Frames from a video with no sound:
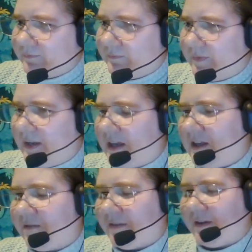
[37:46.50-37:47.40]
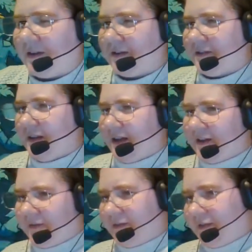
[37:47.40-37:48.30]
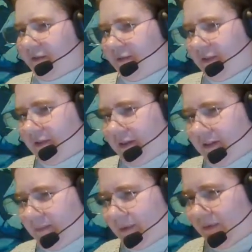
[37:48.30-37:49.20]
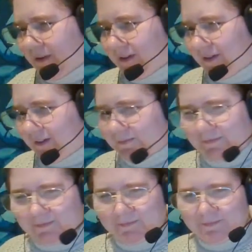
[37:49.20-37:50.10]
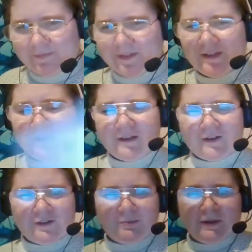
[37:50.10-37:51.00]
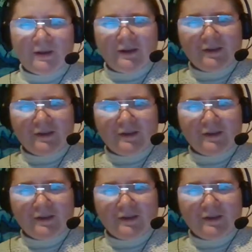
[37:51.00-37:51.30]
Yeah, I've got a stack of different things I've been working on. Like I got a Spidey.